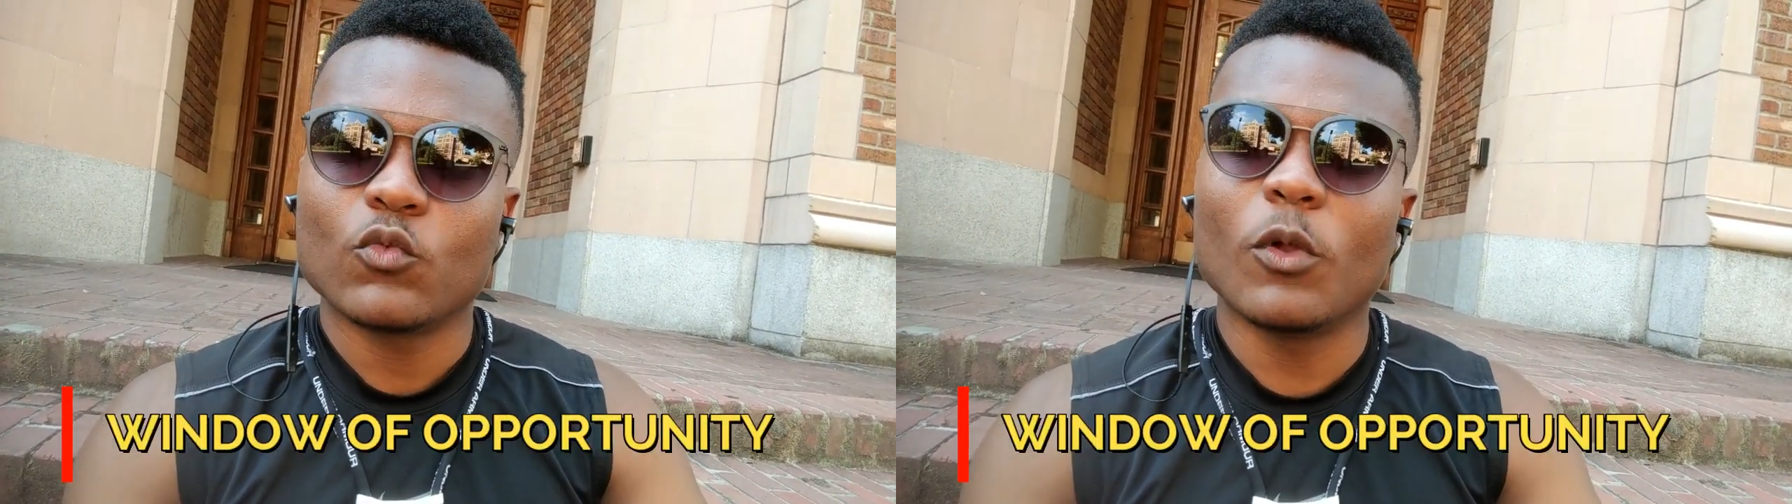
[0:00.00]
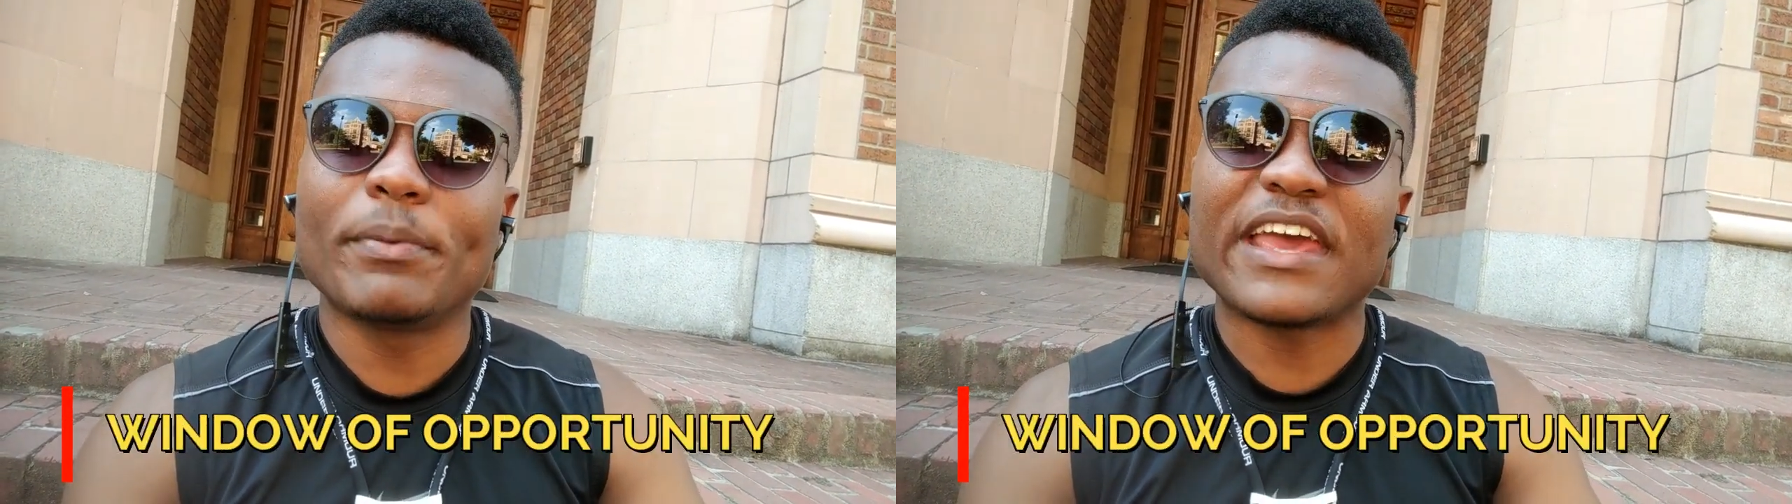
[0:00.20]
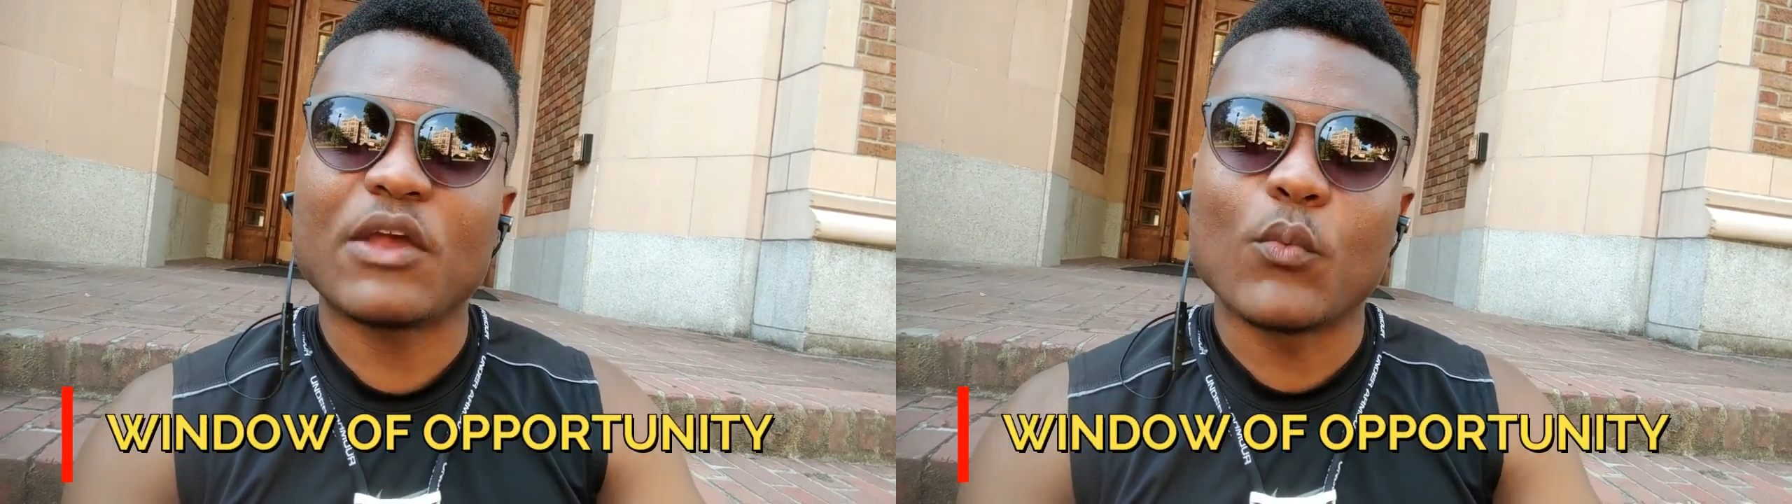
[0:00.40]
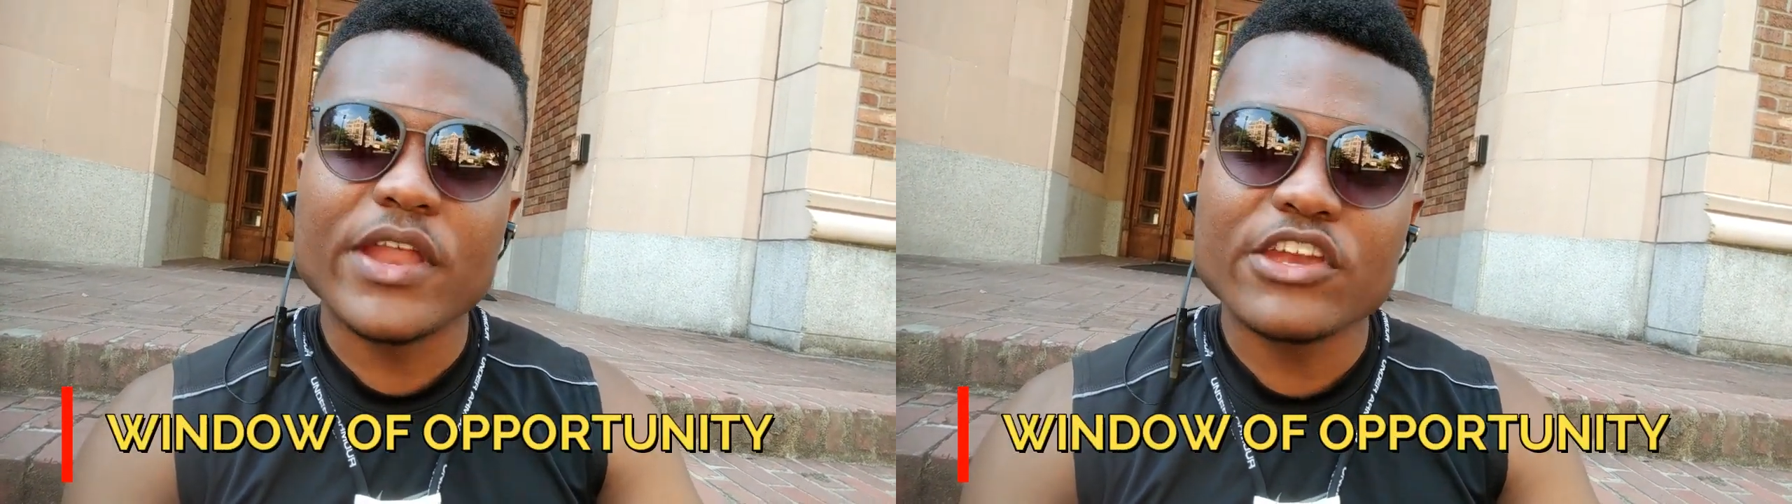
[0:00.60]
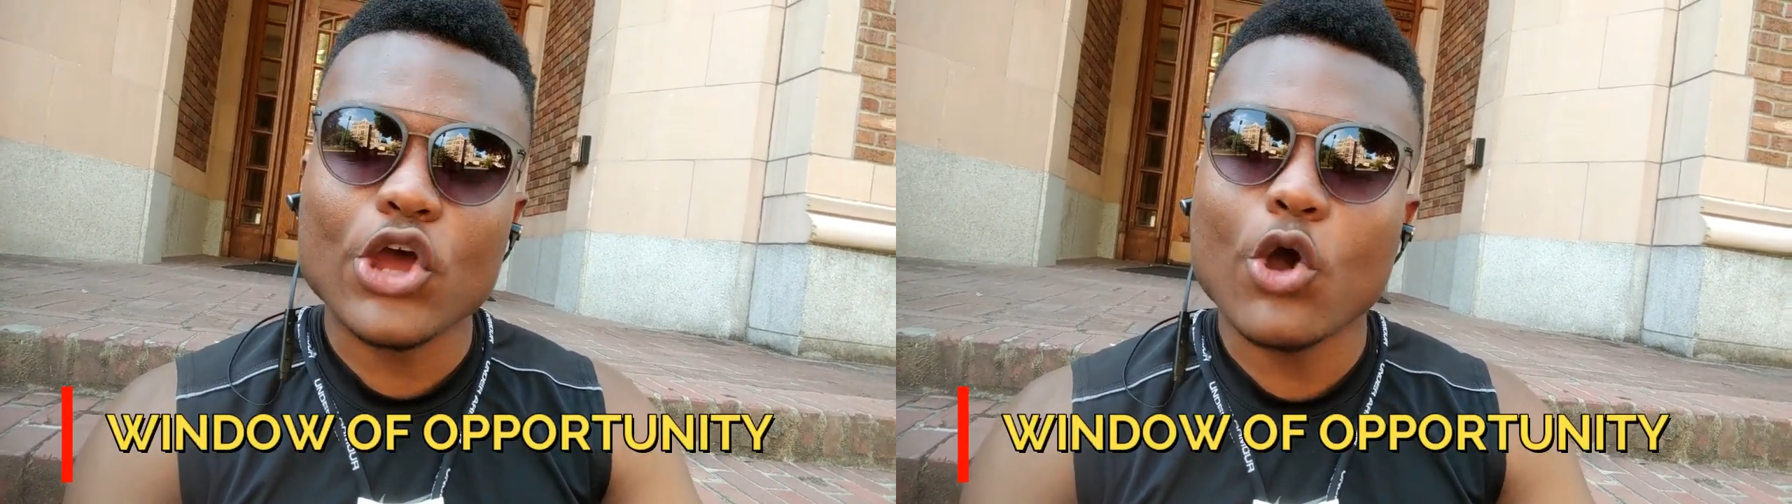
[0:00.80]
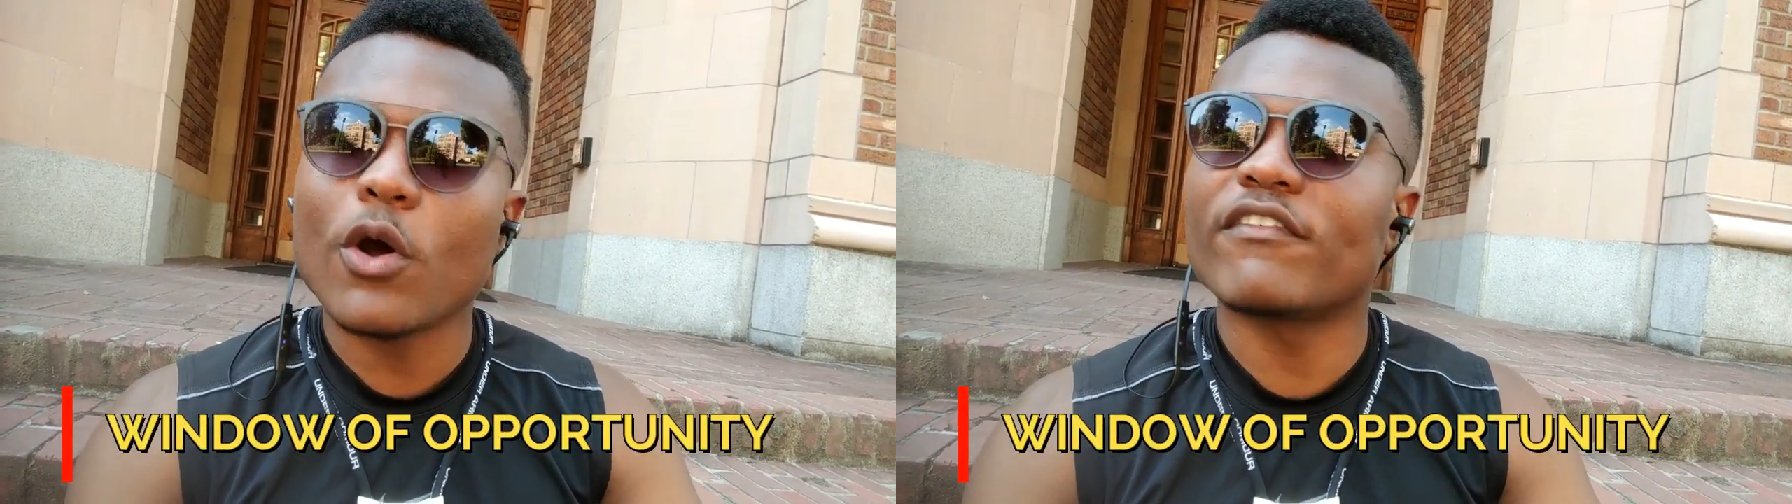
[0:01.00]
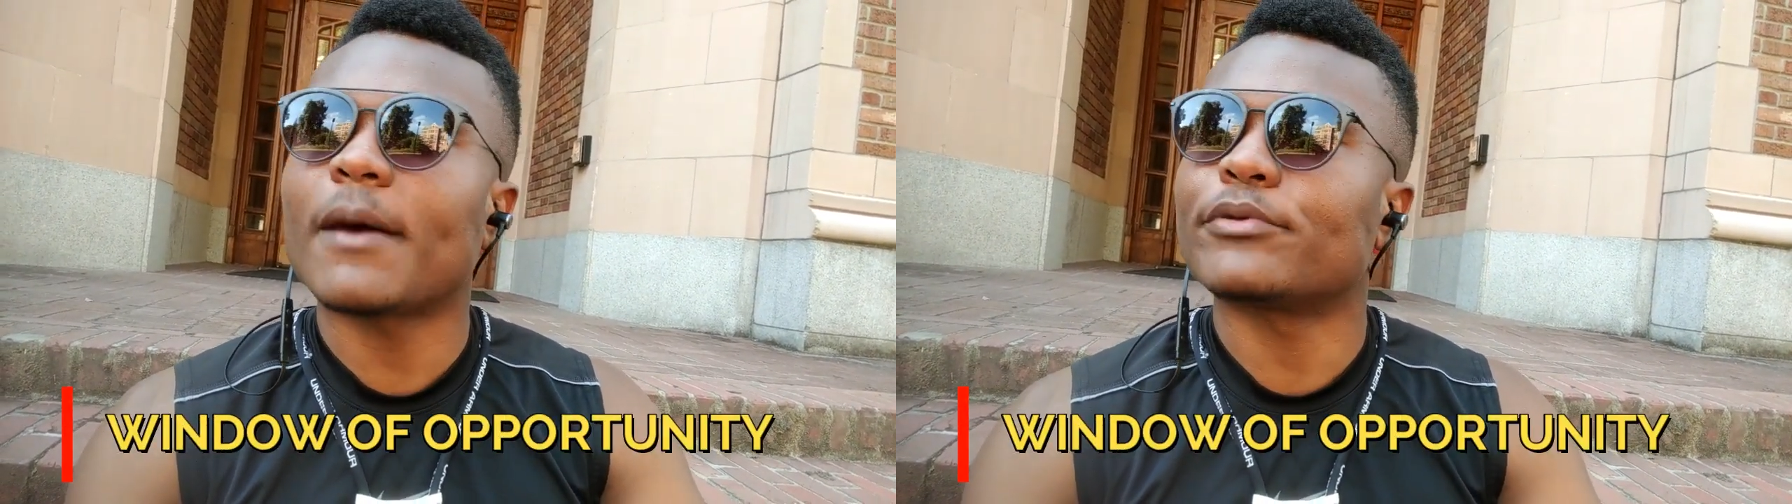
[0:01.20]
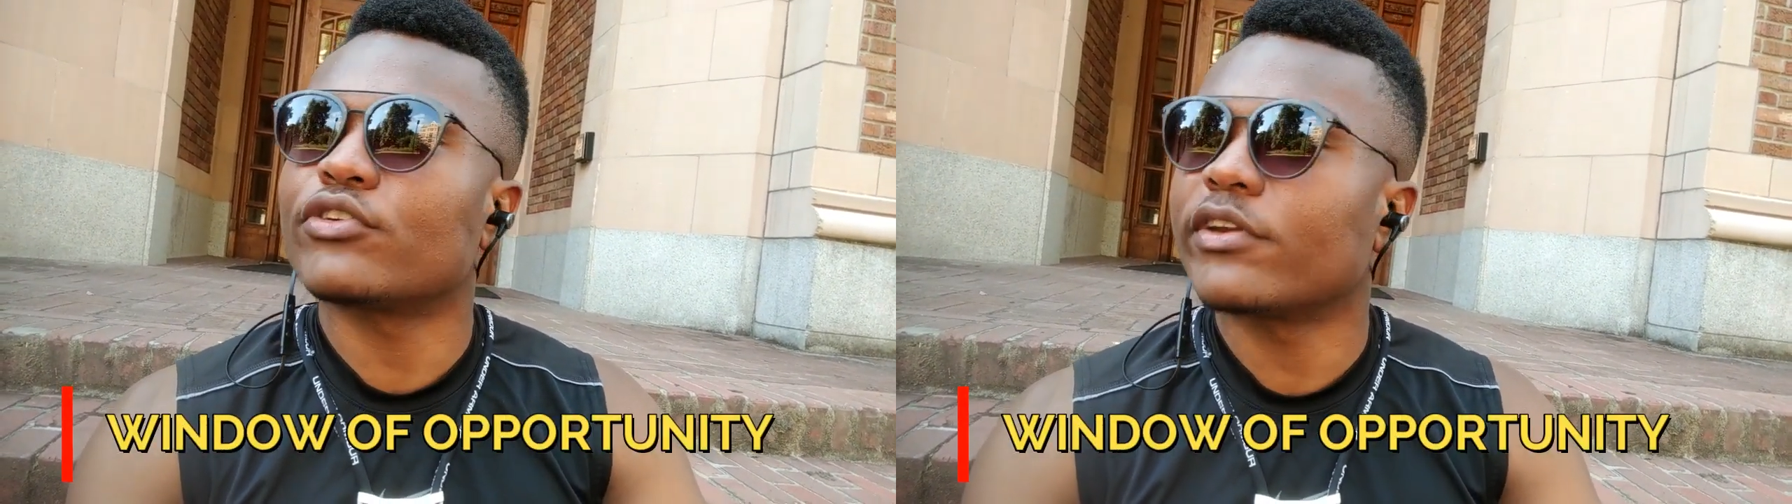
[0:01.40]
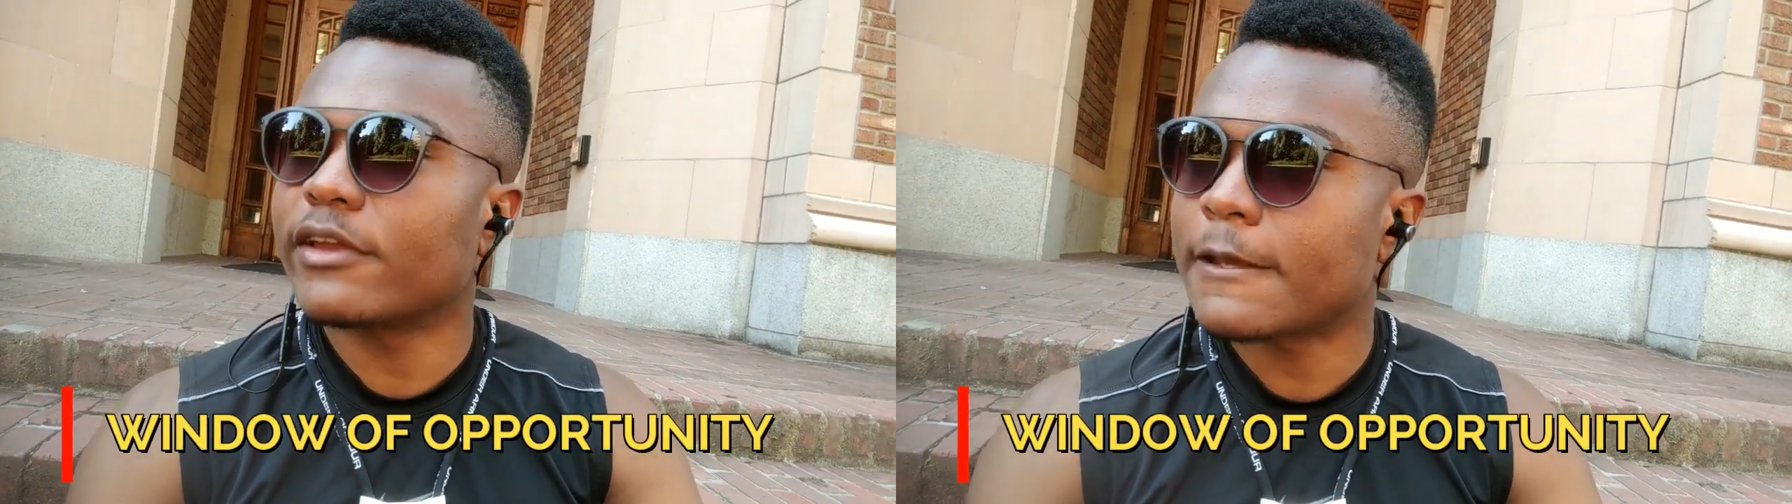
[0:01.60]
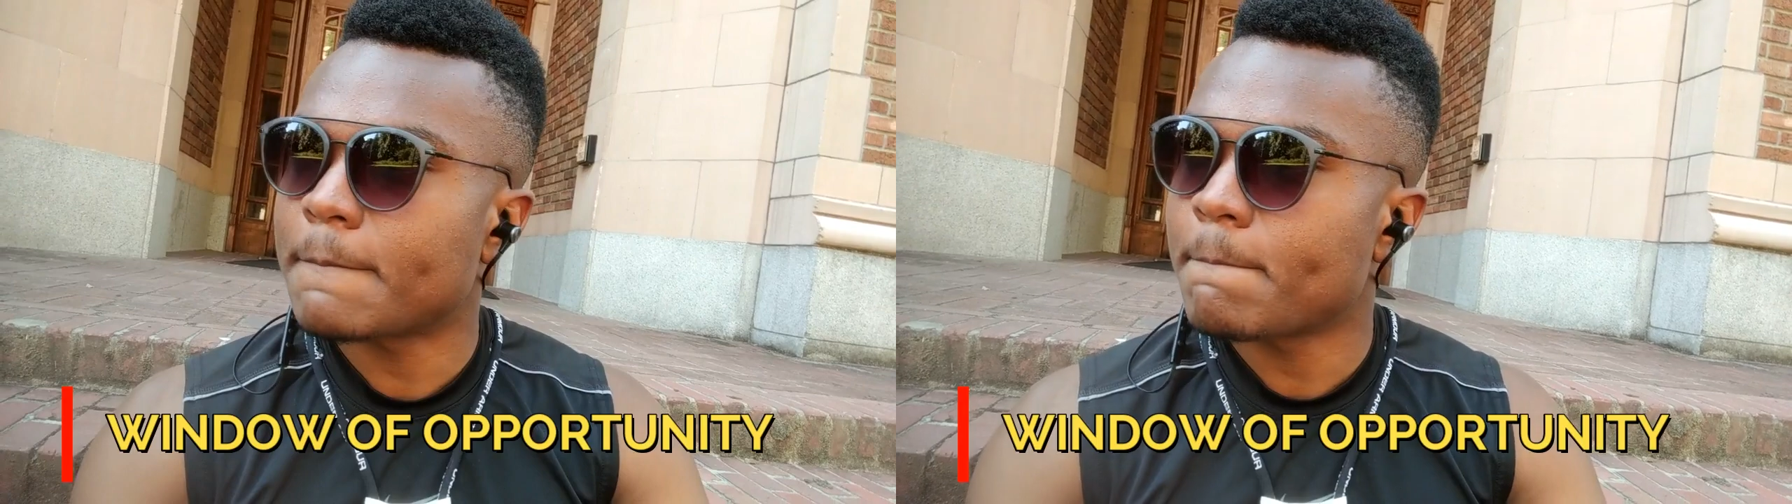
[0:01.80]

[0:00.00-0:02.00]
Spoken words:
will be a window of opportunity.